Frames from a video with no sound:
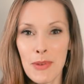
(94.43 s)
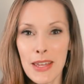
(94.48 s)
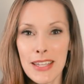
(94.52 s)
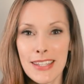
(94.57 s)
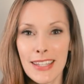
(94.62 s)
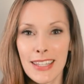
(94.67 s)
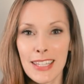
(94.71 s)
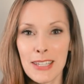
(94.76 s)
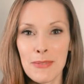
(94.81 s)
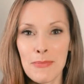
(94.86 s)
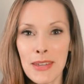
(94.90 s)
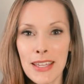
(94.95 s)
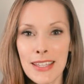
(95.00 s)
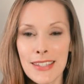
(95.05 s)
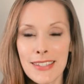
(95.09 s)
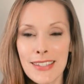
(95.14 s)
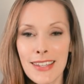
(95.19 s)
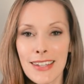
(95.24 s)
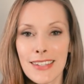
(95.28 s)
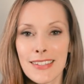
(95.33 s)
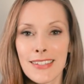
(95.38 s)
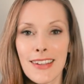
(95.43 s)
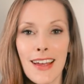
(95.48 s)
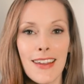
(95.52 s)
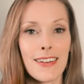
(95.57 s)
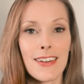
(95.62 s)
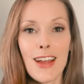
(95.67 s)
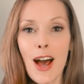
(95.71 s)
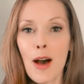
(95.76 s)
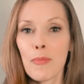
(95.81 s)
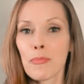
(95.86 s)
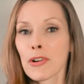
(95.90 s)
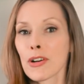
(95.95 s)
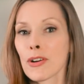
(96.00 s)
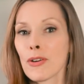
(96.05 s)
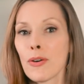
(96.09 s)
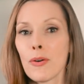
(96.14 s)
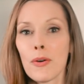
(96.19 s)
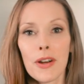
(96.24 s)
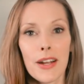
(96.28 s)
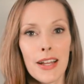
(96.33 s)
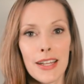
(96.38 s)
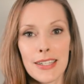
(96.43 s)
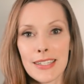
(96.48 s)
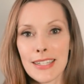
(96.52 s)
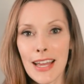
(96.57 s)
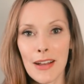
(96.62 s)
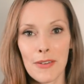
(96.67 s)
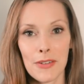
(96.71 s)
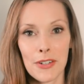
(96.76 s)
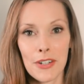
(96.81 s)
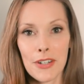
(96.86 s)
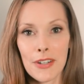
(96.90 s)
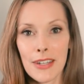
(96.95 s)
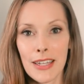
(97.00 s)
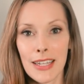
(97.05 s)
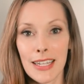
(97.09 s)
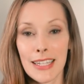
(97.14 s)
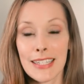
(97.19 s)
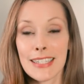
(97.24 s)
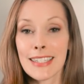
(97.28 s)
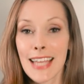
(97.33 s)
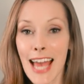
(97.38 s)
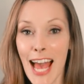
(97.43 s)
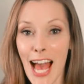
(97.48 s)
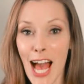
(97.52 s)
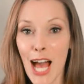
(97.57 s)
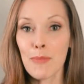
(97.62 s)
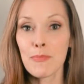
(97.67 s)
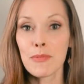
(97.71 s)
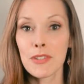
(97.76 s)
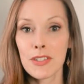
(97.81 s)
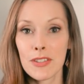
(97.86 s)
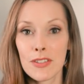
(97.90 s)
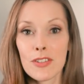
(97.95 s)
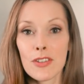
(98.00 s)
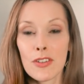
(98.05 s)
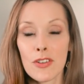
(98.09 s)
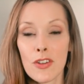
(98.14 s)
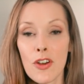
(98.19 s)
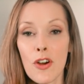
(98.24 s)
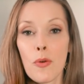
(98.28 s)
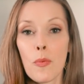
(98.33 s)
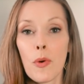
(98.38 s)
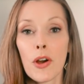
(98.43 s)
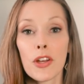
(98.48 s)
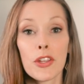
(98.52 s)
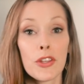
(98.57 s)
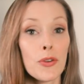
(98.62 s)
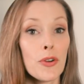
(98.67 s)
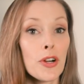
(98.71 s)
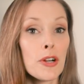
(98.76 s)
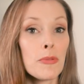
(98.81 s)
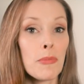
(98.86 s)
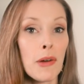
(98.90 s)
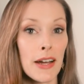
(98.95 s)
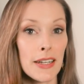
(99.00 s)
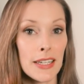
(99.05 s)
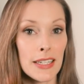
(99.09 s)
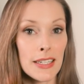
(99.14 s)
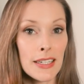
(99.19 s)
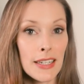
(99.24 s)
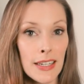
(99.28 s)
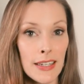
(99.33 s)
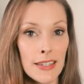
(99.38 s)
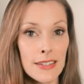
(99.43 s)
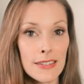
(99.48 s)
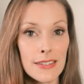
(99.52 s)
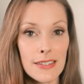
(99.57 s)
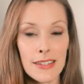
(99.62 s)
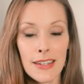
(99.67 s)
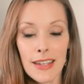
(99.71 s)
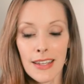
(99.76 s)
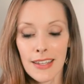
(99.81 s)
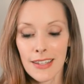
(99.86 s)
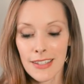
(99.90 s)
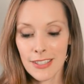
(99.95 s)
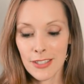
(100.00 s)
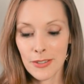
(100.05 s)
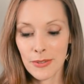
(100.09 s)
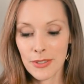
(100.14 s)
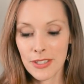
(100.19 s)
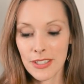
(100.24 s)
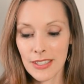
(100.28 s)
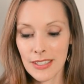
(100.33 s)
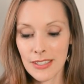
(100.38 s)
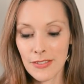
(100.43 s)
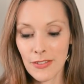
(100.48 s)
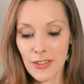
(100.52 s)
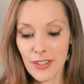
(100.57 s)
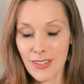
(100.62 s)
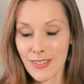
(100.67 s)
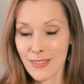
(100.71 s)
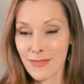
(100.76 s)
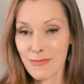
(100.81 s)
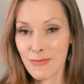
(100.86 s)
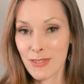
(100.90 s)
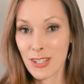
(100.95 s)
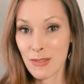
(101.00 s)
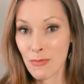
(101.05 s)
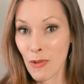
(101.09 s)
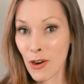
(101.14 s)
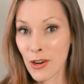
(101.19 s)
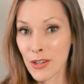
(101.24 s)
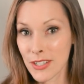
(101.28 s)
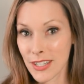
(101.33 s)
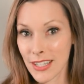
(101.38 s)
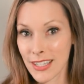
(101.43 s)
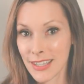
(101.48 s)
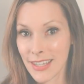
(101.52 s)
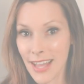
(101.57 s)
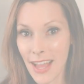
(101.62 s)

basically means that it's not an upper or a downer. It adapts to know what your body needs. So it's very smart in